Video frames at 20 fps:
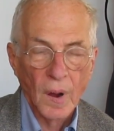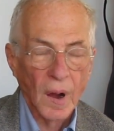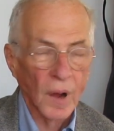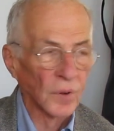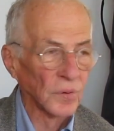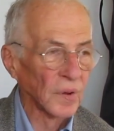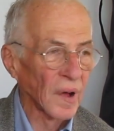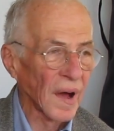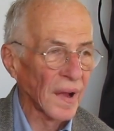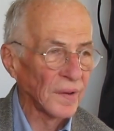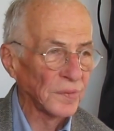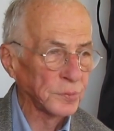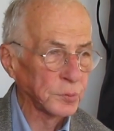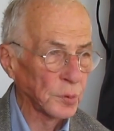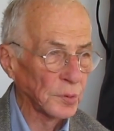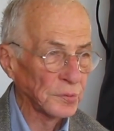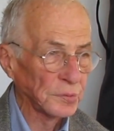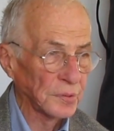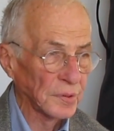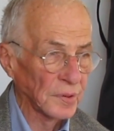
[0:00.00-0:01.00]
lot of
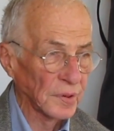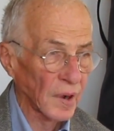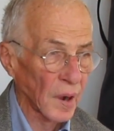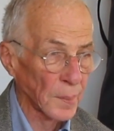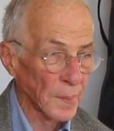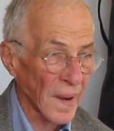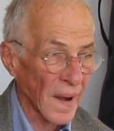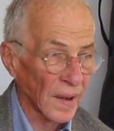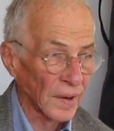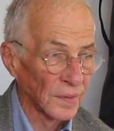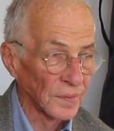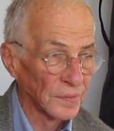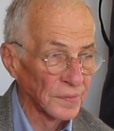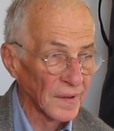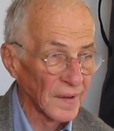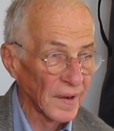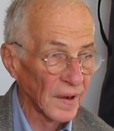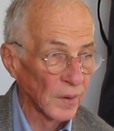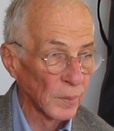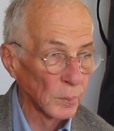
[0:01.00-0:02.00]
pollution come out of
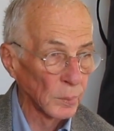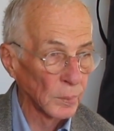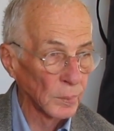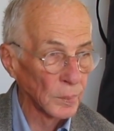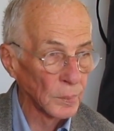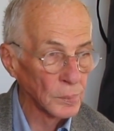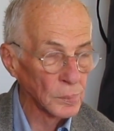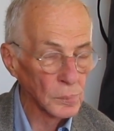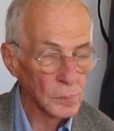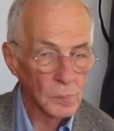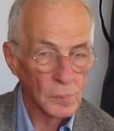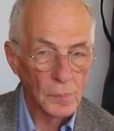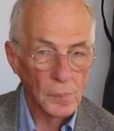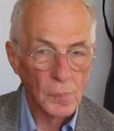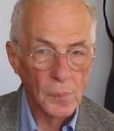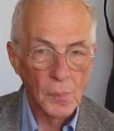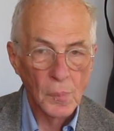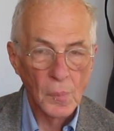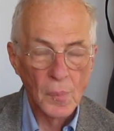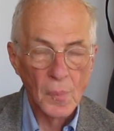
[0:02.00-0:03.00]
there,
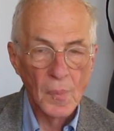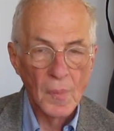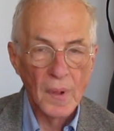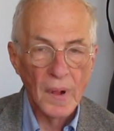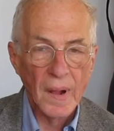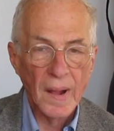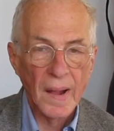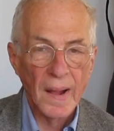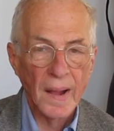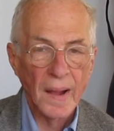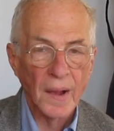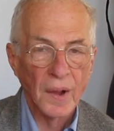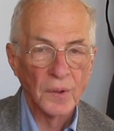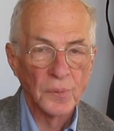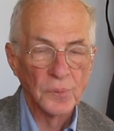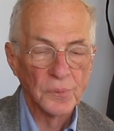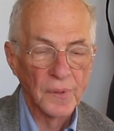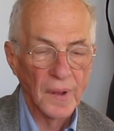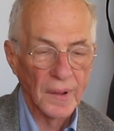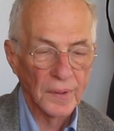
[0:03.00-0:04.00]

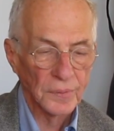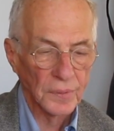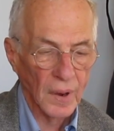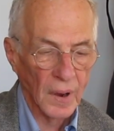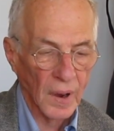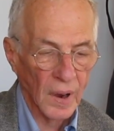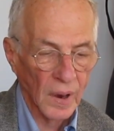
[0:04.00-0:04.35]
and that